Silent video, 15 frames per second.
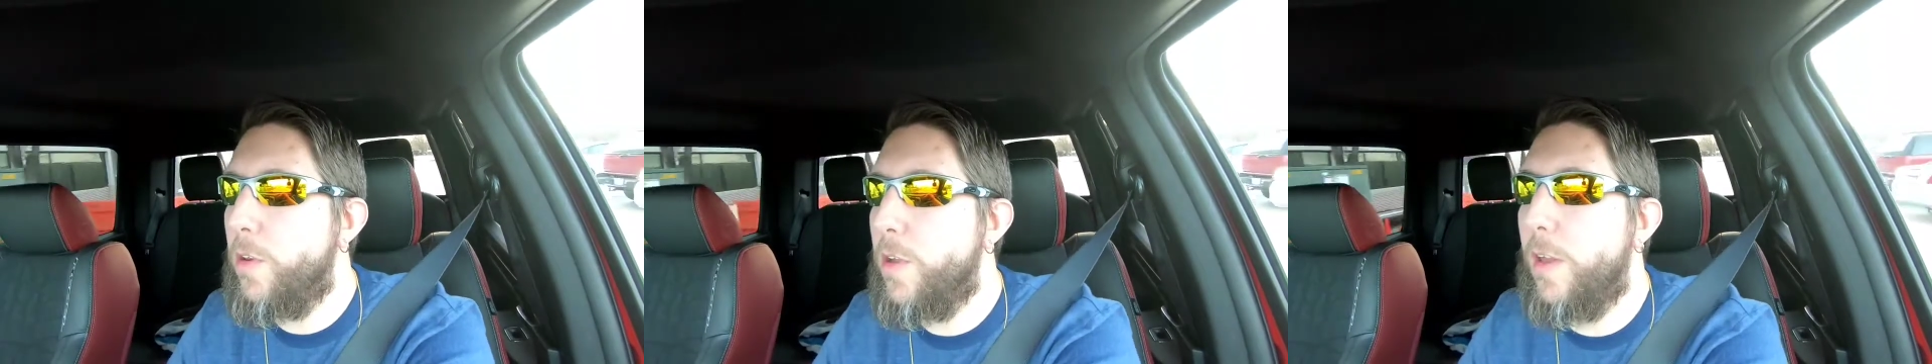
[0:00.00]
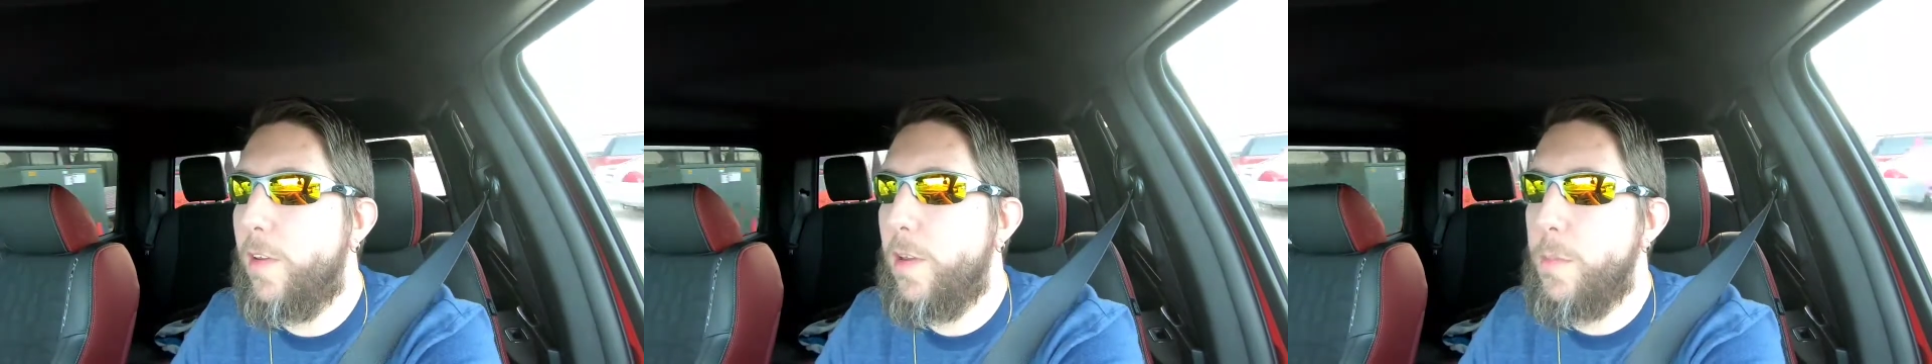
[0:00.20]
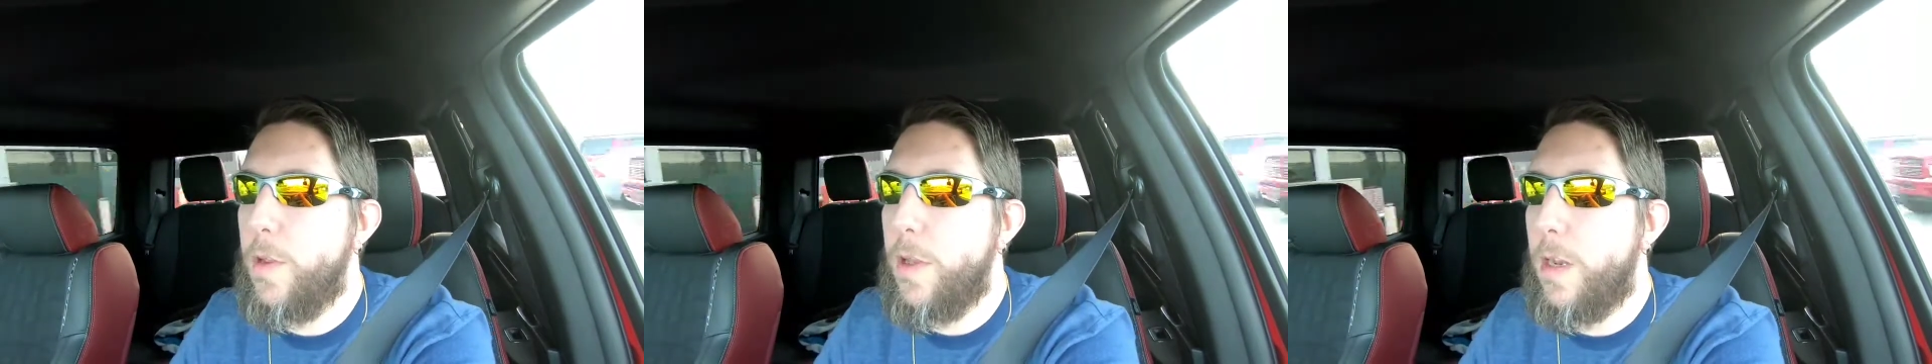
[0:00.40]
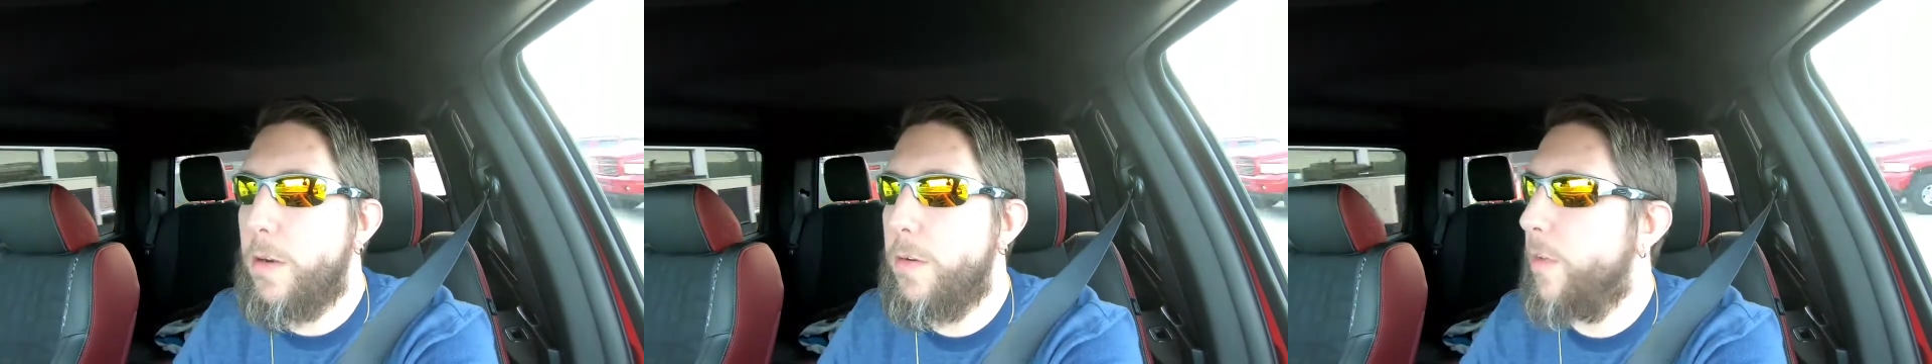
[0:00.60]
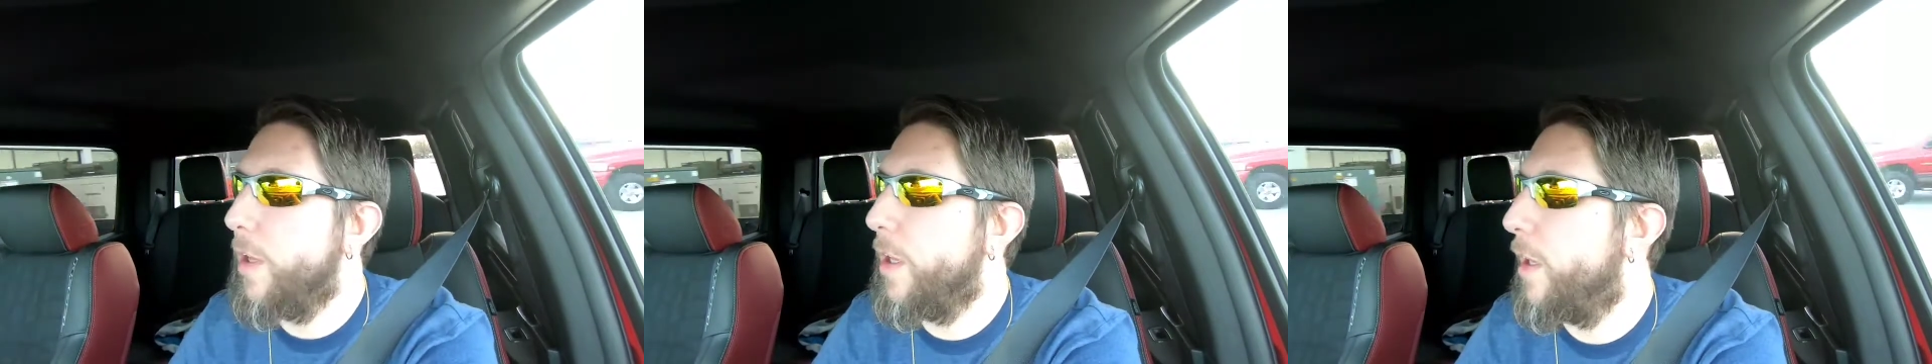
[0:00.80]
It's not something I
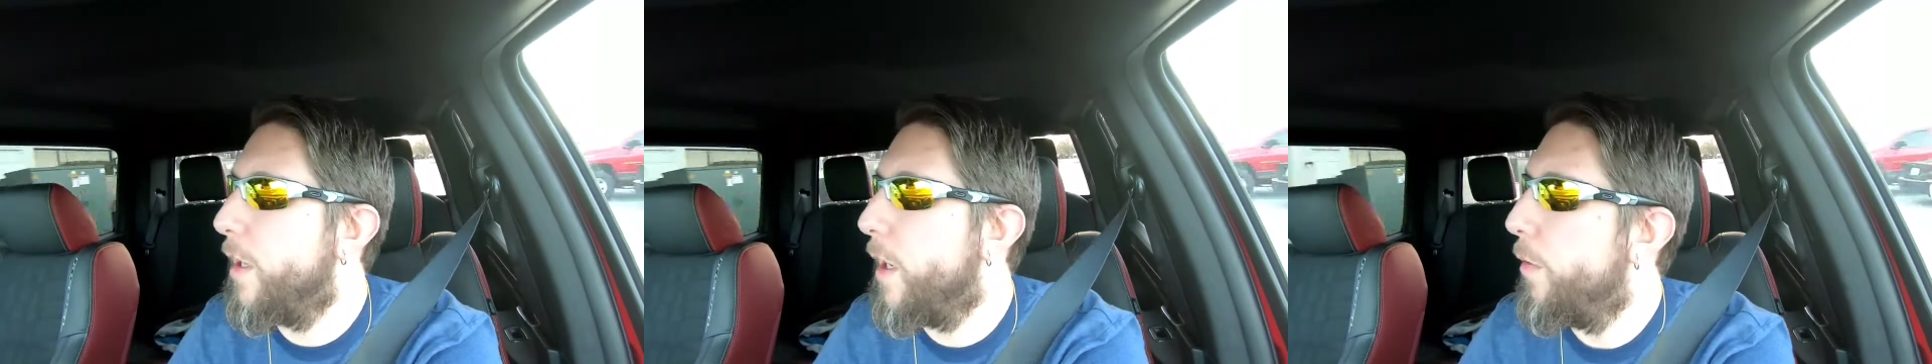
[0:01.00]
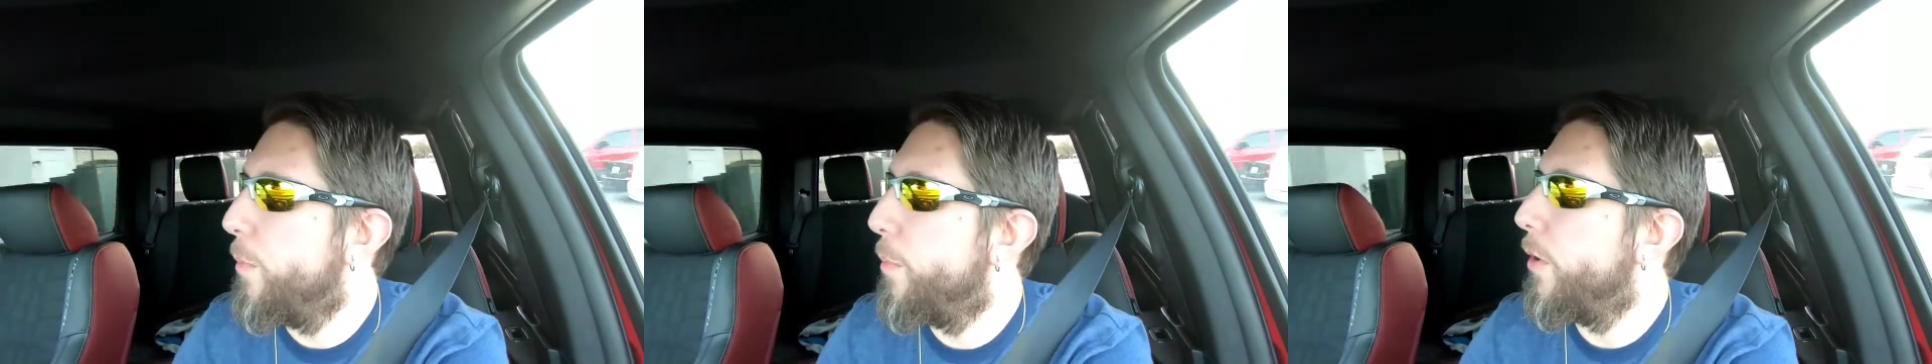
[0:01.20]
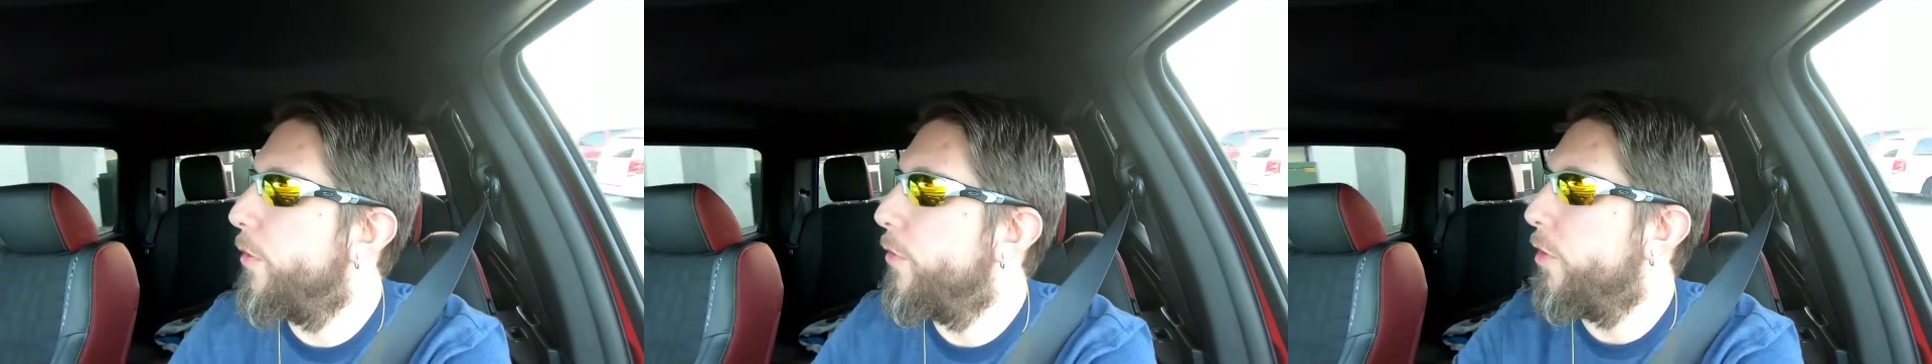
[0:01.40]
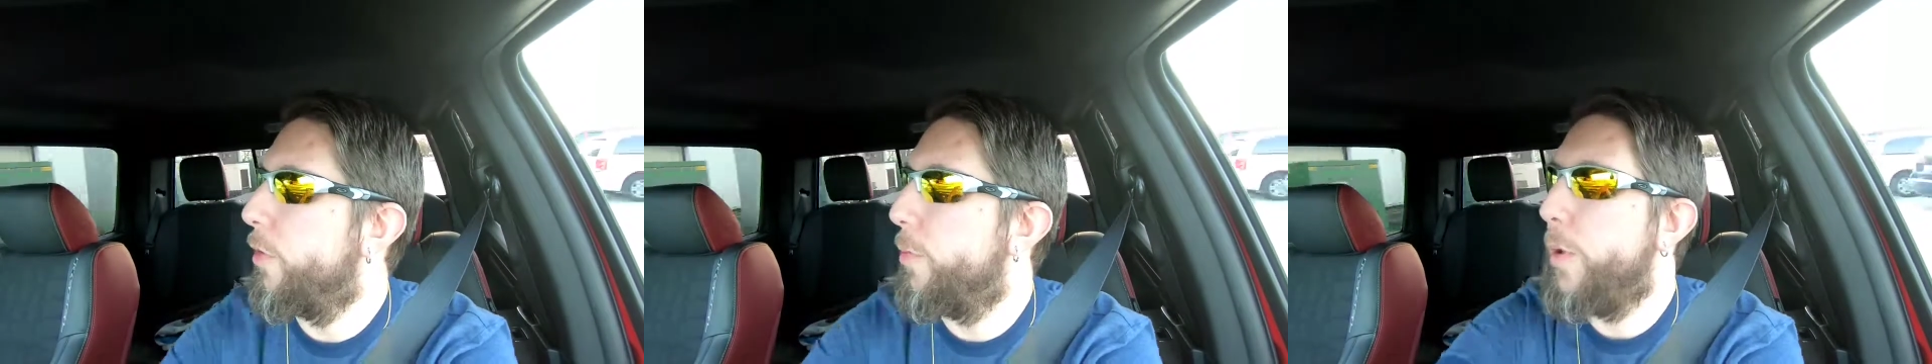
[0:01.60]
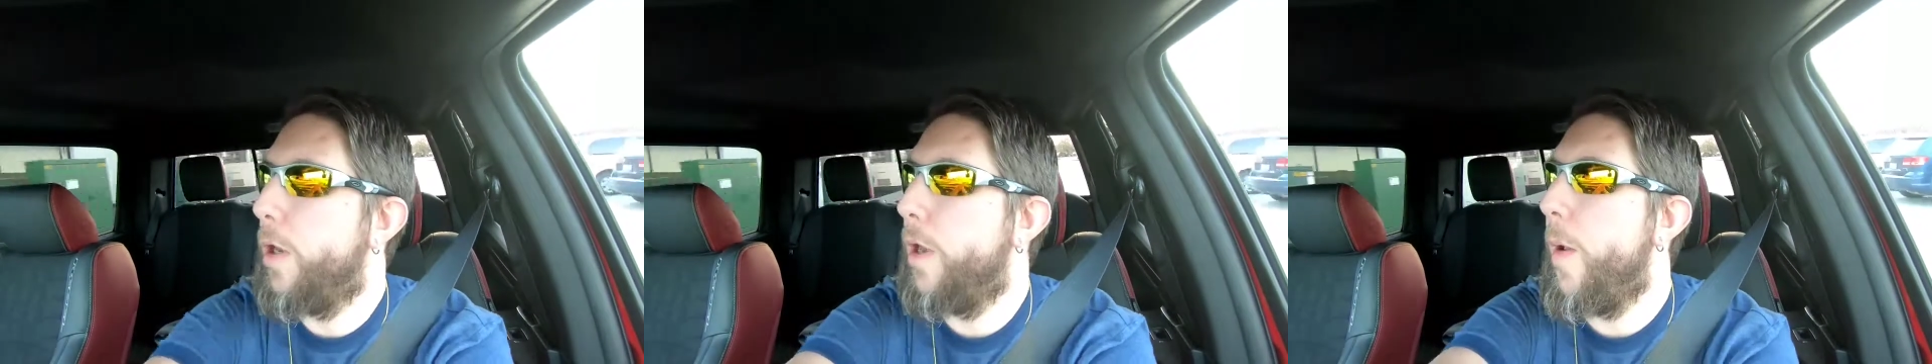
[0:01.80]
don't think that I would
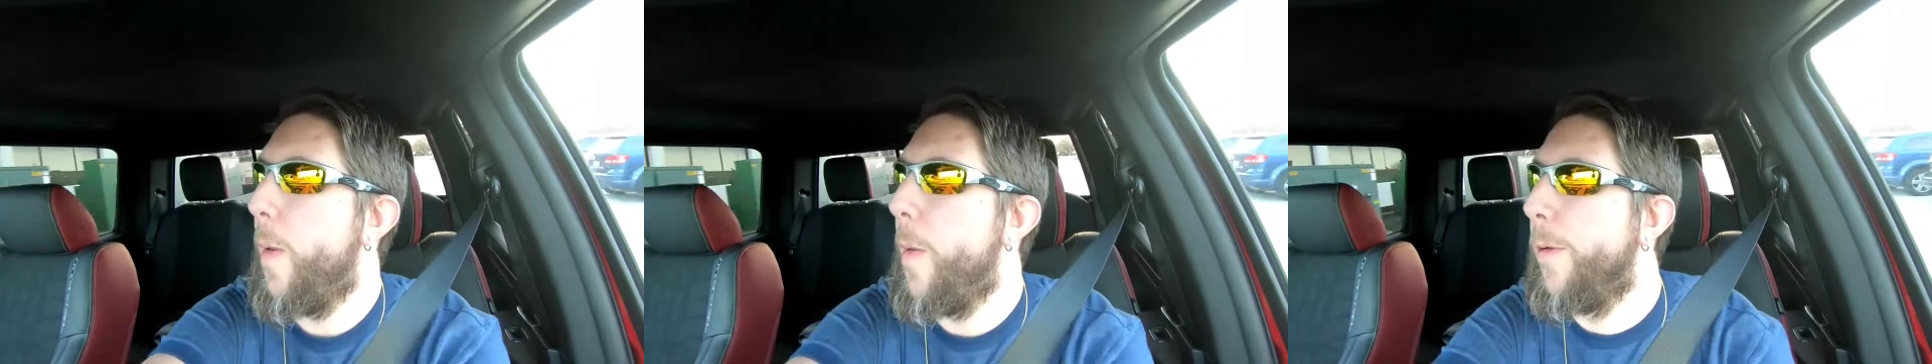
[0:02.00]
purchase, but